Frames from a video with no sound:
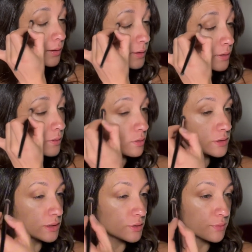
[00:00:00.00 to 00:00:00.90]
in all
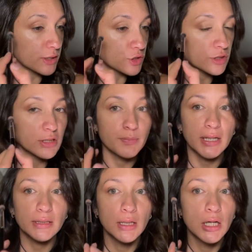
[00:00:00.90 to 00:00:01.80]
the directions,
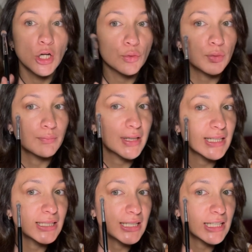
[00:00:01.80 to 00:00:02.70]
but
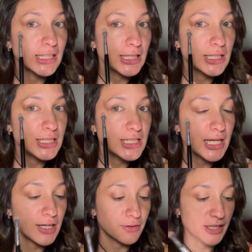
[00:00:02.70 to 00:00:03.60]
remaining in this
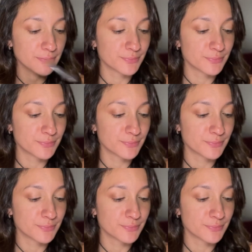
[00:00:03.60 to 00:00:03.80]
area.